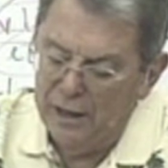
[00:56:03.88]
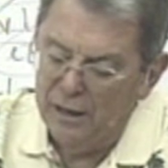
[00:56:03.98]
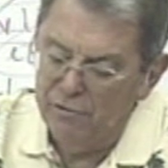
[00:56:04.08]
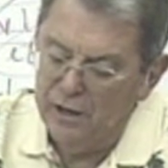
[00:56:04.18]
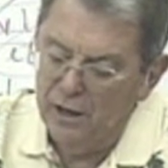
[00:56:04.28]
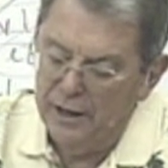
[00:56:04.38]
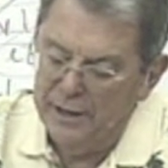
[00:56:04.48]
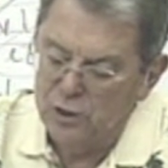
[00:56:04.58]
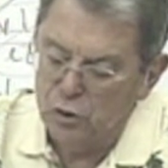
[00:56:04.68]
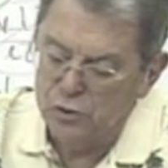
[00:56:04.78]
and a
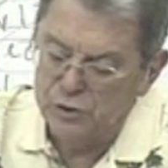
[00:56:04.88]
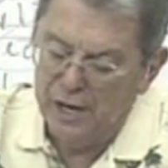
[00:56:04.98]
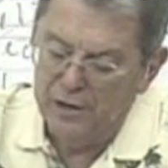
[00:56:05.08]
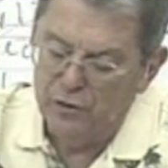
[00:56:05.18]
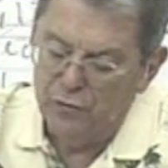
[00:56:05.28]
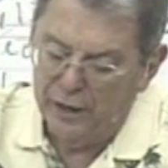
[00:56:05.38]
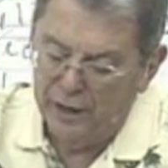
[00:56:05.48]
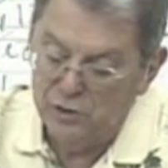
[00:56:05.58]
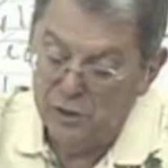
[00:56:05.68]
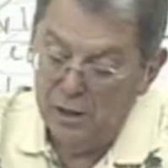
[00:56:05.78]
theological sound
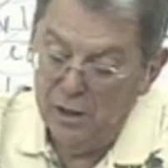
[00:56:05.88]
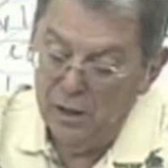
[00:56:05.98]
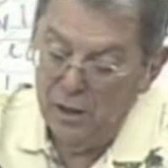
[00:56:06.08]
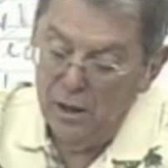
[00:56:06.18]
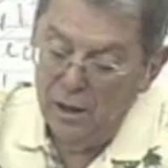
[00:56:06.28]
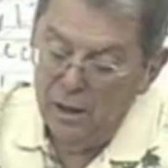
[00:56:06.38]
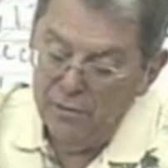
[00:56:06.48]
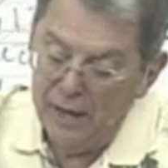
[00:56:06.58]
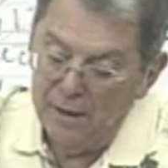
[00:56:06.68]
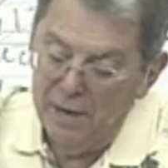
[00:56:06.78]
address
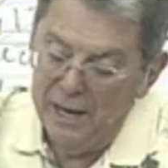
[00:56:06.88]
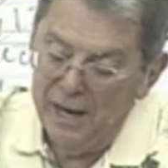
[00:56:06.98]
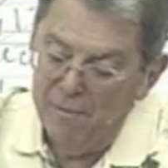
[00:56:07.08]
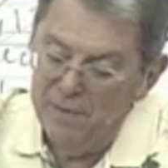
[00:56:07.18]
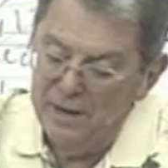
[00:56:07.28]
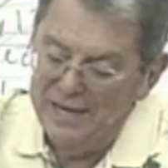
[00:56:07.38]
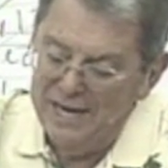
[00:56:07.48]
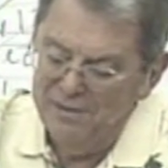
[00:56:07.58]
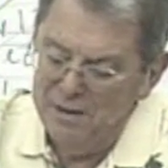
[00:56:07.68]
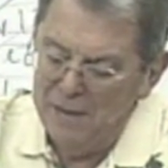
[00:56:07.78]
that may have been
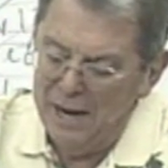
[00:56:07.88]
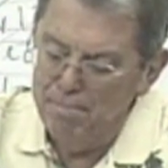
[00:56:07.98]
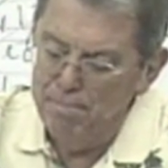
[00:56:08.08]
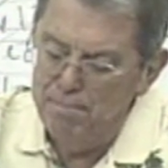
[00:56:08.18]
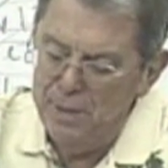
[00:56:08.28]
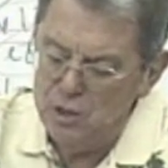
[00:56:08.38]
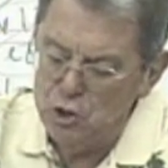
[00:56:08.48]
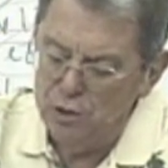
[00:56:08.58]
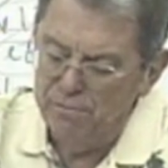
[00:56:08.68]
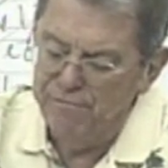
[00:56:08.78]
given by
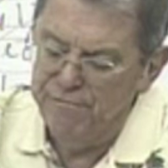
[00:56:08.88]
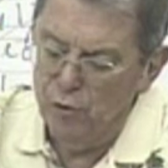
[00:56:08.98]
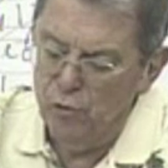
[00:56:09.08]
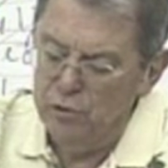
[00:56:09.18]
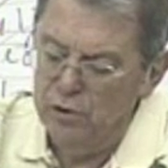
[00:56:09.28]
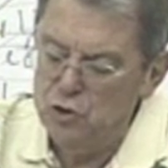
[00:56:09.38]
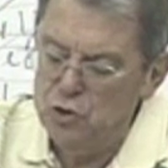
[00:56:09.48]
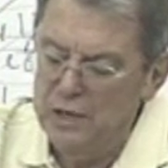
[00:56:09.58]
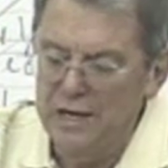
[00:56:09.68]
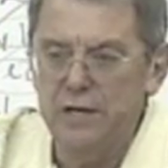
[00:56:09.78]
Bishop Fulton
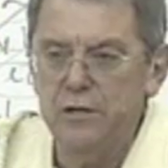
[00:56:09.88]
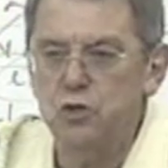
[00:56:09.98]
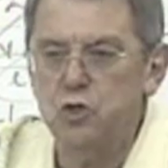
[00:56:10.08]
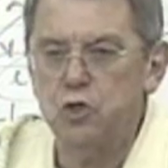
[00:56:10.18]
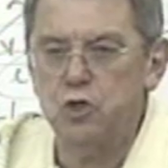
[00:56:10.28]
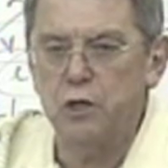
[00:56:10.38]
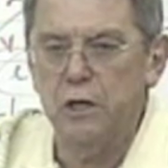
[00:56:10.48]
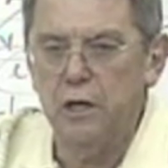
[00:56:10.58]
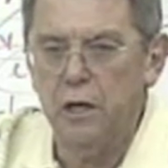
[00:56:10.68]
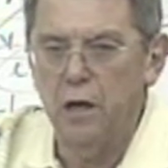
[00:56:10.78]
J.
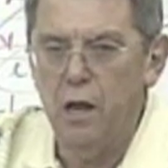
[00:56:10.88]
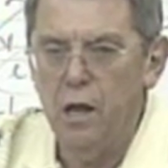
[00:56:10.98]
Sheen.